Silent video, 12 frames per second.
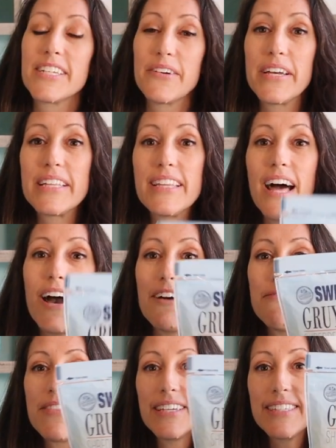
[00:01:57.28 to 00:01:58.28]
Now I
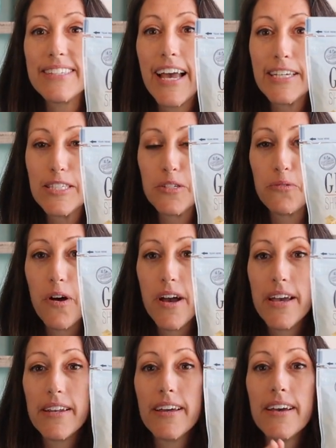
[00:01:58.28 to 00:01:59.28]
love this next
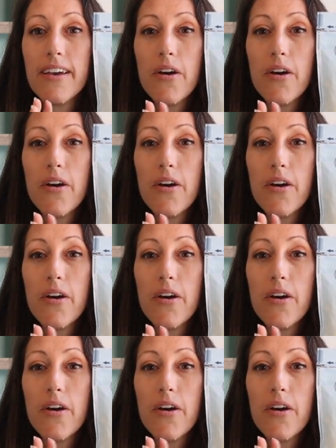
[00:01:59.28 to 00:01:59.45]
one.